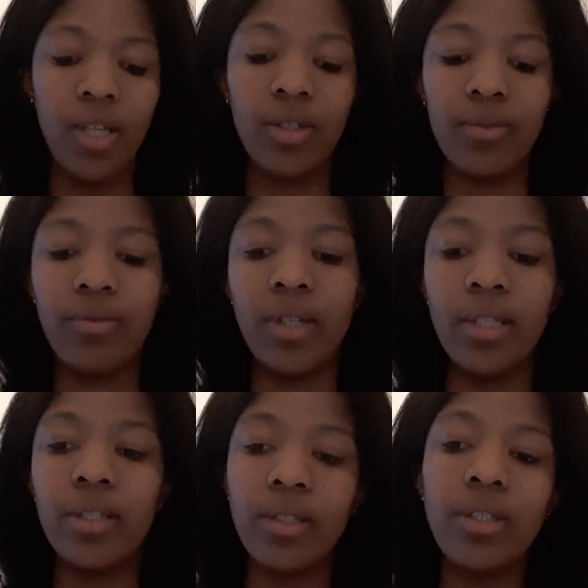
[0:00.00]

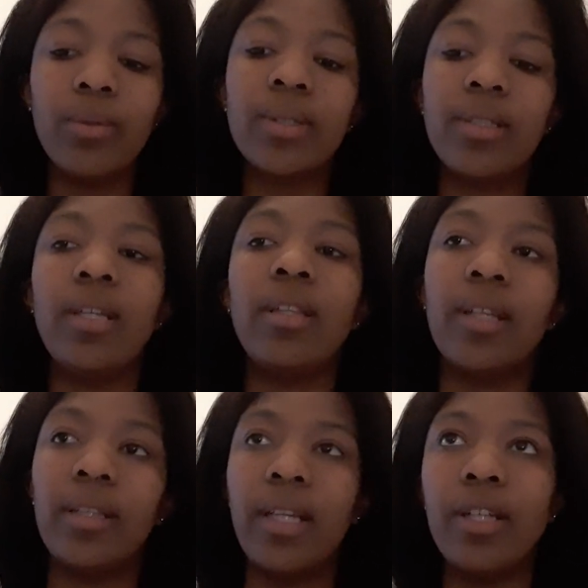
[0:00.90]
you will see
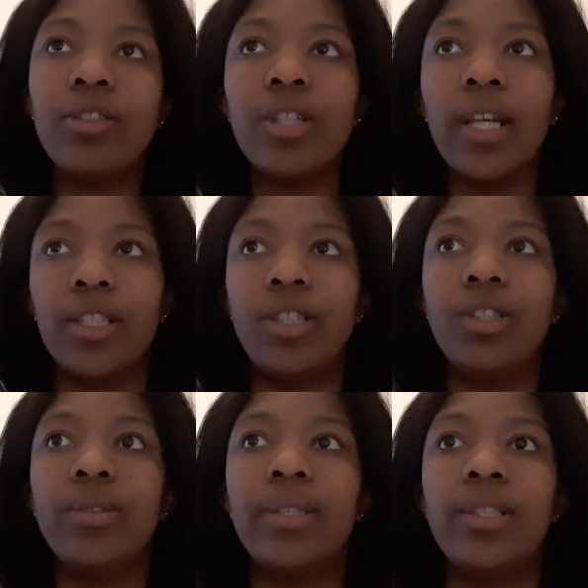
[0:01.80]
that they usually actually
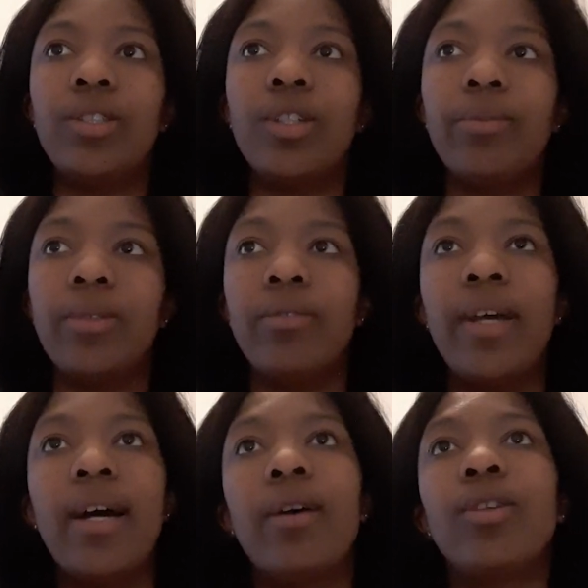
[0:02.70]
do this in terms of
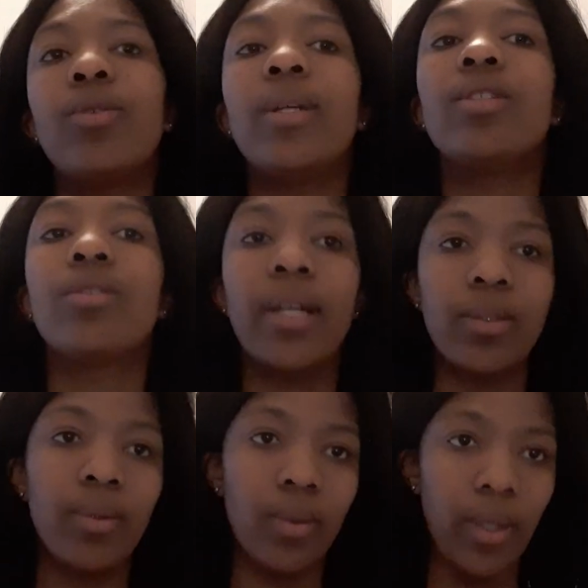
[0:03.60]
how you
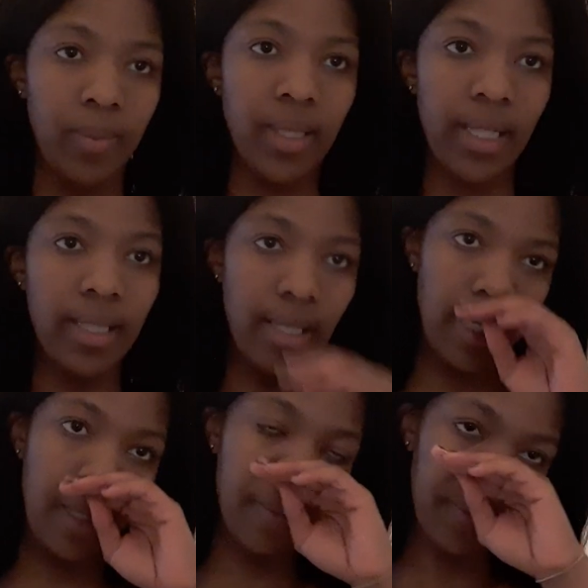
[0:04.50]
interact with the website.
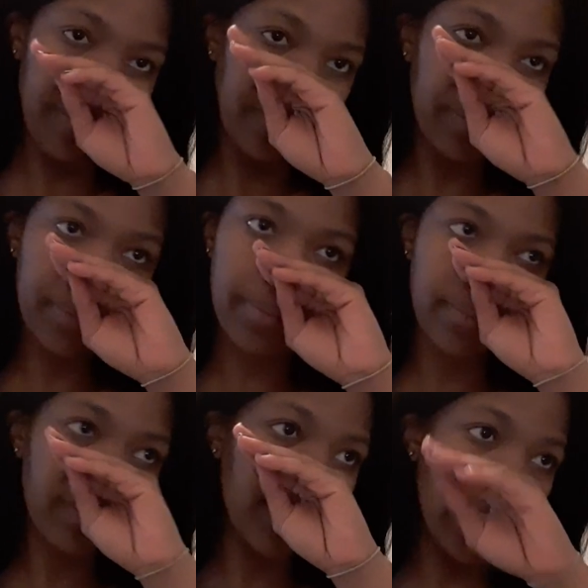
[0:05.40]
The
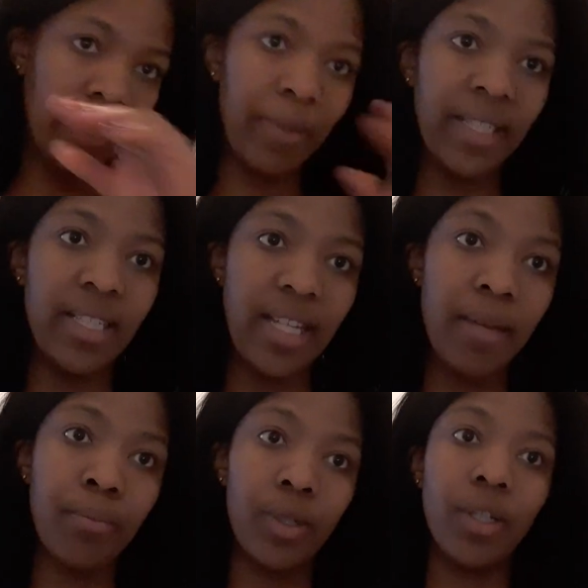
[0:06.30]
expected
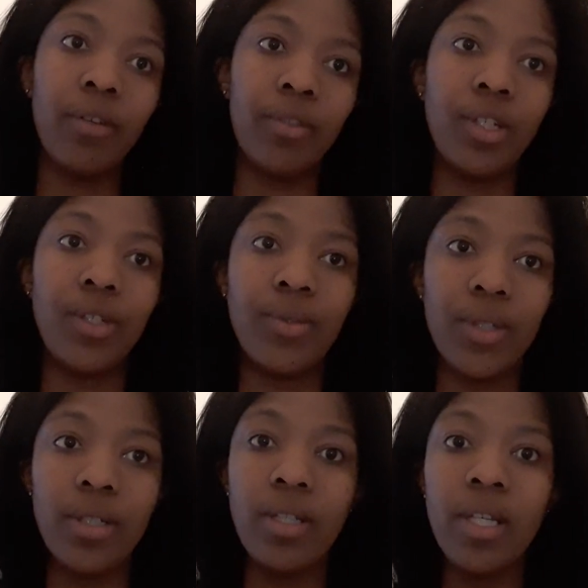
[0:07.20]
input of the
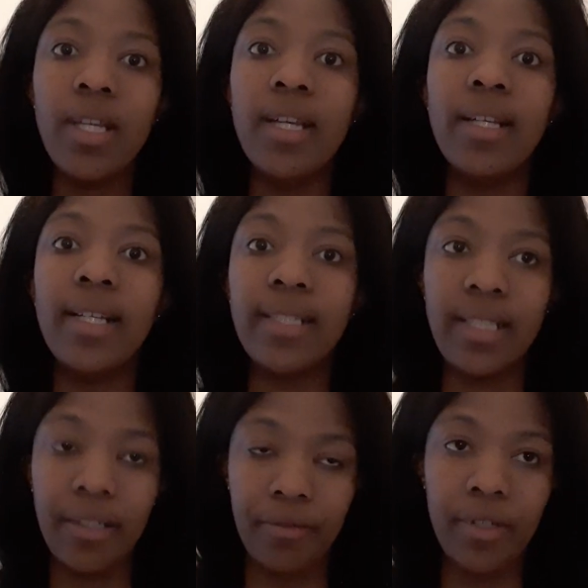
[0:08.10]
user is
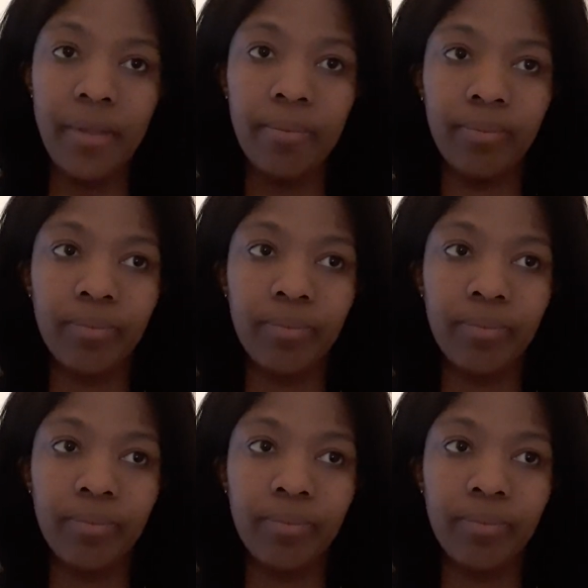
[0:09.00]
different,